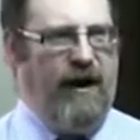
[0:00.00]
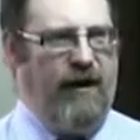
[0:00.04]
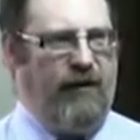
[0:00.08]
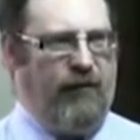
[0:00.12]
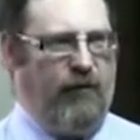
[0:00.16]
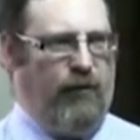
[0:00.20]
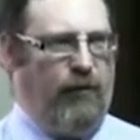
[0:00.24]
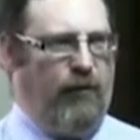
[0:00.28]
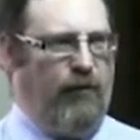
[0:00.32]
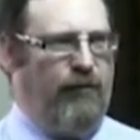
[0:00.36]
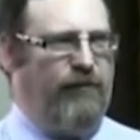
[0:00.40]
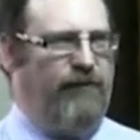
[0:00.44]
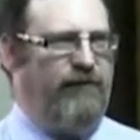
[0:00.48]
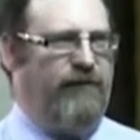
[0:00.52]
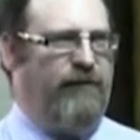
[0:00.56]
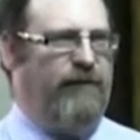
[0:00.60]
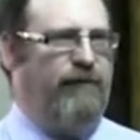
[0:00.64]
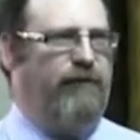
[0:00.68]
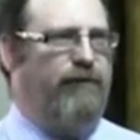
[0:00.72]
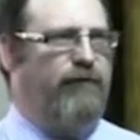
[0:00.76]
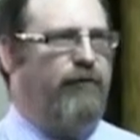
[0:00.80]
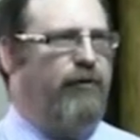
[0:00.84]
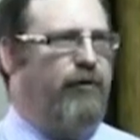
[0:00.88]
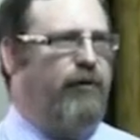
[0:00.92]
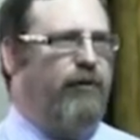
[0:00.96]
our courts
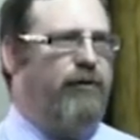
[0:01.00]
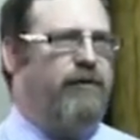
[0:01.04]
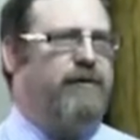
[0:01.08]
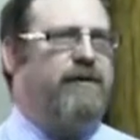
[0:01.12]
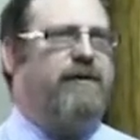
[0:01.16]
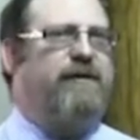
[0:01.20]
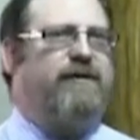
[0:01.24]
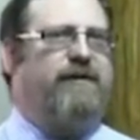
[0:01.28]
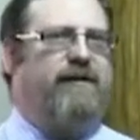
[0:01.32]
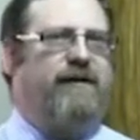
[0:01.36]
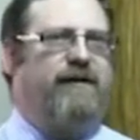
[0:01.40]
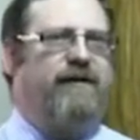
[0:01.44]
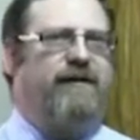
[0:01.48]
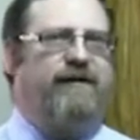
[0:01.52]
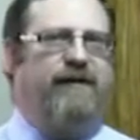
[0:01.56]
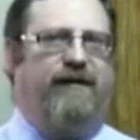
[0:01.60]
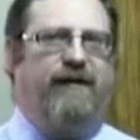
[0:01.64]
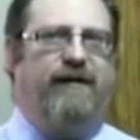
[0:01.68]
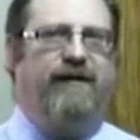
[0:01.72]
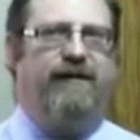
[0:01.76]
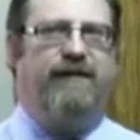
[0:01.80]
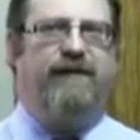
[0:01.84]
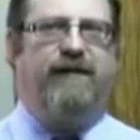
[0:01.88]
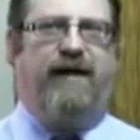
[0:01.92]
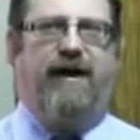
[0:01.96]
have ruled that this
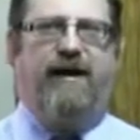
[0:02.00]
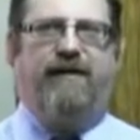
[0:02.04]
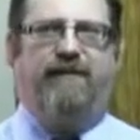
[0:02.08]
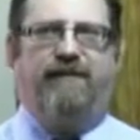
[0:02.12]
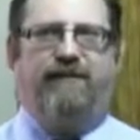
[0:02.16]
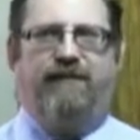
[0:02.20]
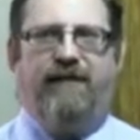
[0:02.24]
is a